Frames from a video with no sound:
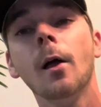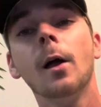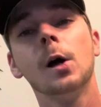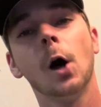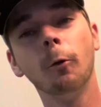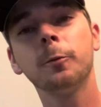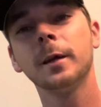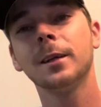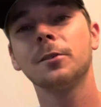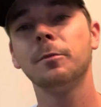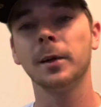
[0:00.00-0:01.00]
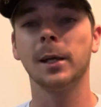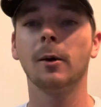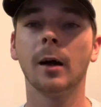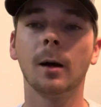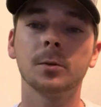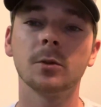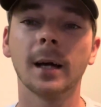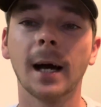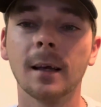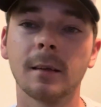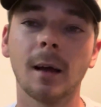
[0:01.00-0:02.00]
hopefully this video helps you
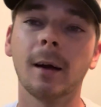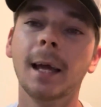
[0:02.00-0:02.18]
guys out.